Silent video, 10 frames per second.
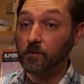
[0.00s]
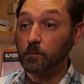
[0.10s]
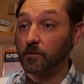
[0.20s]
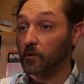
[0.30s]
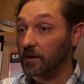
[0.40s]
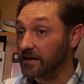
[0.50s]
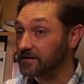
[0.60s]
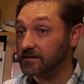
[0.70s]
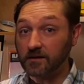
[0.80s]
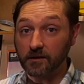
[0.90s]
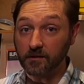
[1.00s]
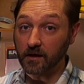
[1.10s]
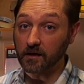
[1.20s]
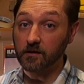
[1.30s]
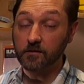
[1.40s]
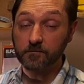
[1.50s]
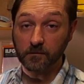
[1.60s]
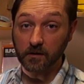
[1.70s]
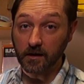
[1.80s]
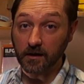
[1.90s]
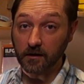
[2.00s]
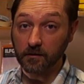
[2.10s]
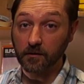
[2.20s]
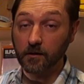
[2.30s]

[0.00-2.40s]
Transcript: but there isn't anything for length.